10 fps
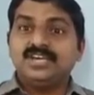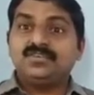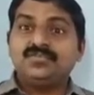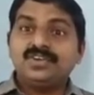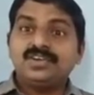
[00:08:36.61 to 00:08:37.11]

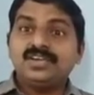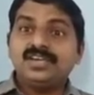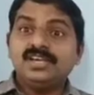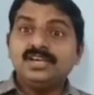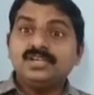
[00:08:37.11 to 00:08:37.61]
If
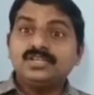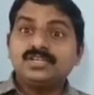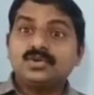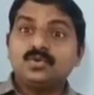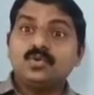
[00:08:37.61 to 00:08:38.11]
we
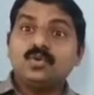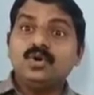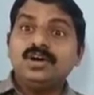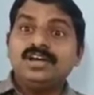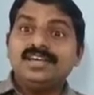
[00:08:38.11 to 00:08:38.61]

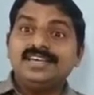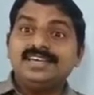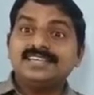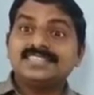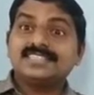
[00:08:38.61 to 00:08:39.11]
draw
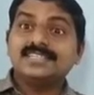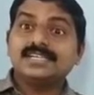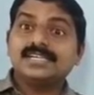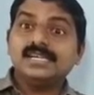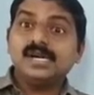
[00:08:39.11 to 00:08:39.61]
a
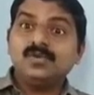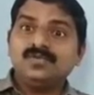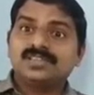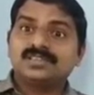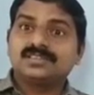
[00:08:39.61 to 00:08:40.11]
circle
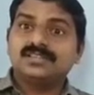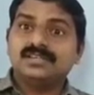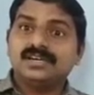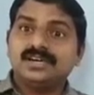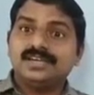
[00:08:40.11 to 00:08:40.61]
with
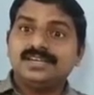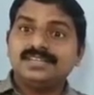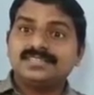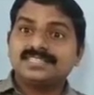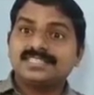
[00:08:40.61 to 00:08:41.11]

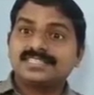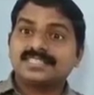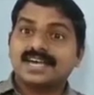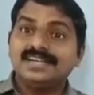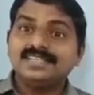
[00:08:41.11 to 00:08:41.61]
its
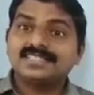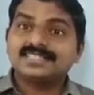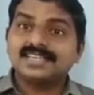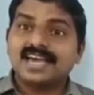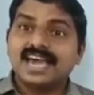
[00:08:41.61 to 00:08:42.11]

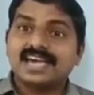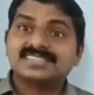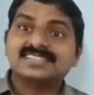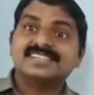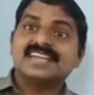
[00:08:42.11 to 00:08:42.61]
sides
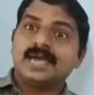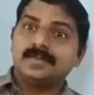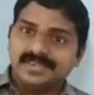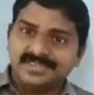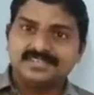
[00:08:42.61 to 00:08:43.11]
as
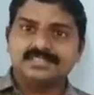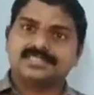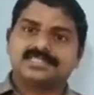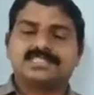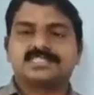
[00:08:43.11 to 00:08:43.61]

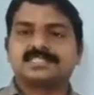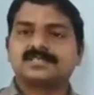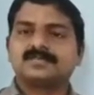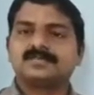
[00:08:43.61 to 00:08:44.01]
diameters,